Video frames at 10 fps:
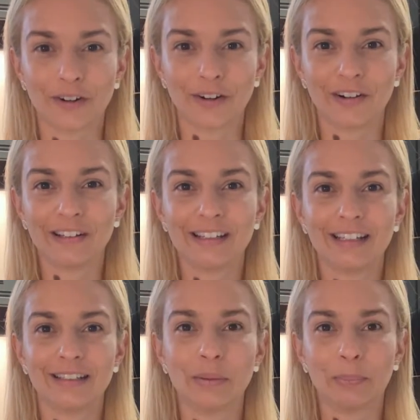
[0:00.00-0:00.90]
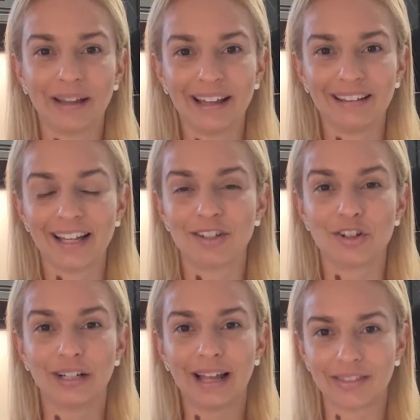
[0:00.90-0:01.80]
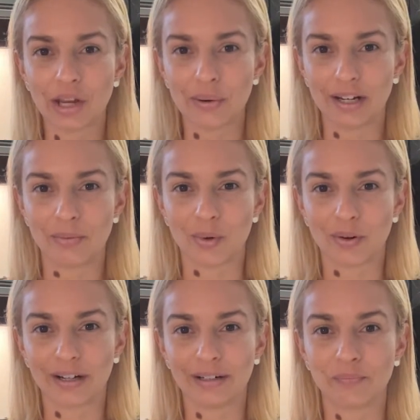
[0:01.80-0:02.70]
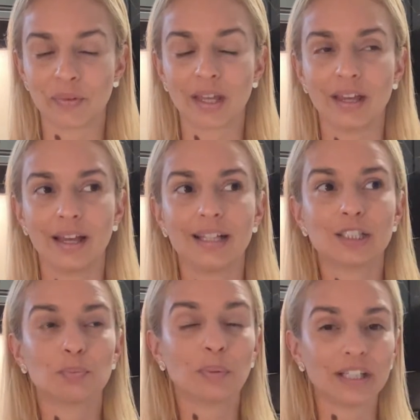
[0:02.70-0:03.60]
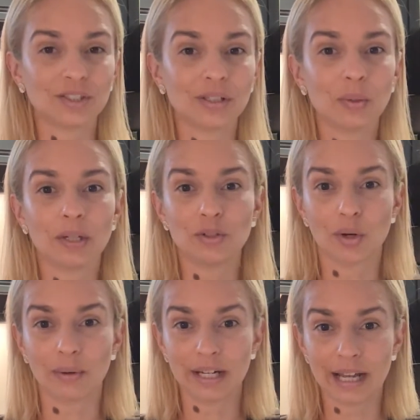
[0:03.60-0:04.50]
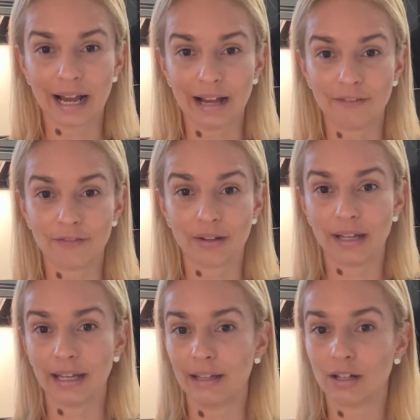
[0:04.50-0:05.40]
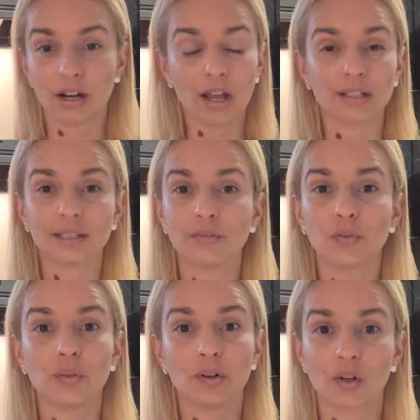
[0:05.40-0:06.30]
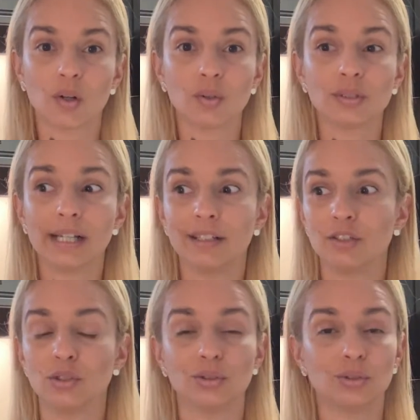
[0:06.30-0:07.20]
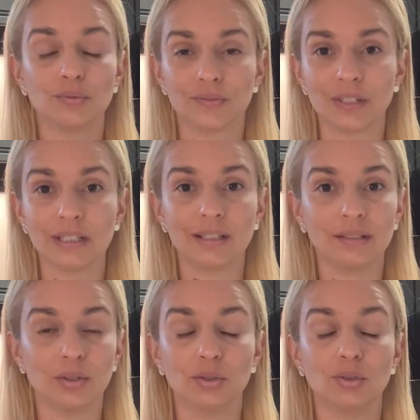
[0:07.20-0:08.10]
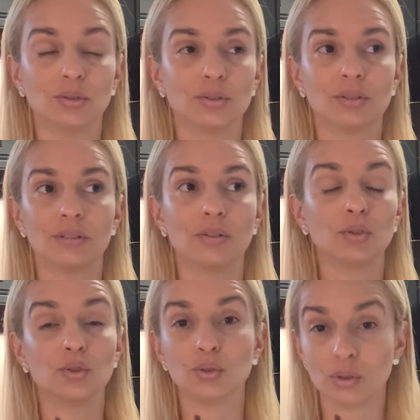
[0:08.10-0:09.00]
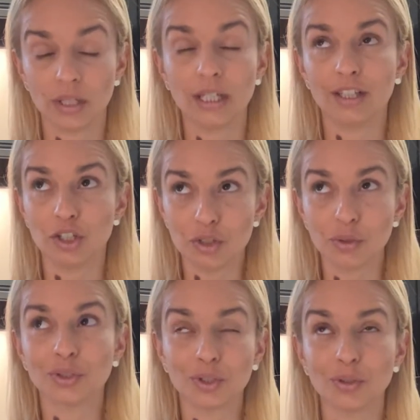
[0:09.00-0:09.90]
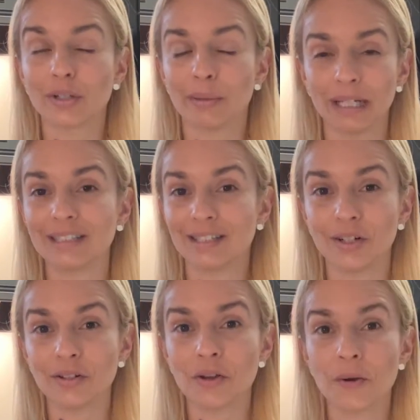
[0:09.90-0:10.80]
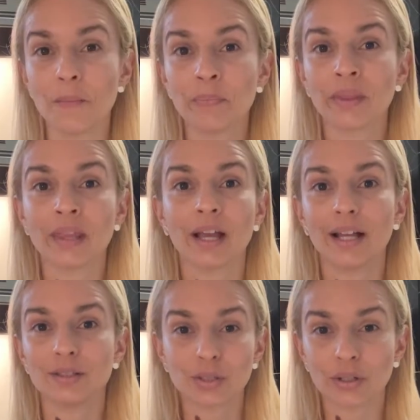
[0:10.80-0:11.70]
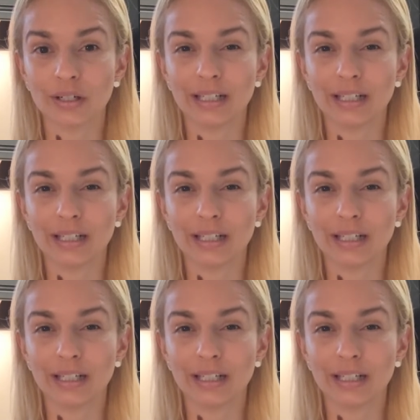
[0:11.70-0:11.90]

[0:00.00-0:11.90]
suffer the pain that you're not there anymore, especially when you already have a closet full of clothes that used to fit and it used to look amazing on you,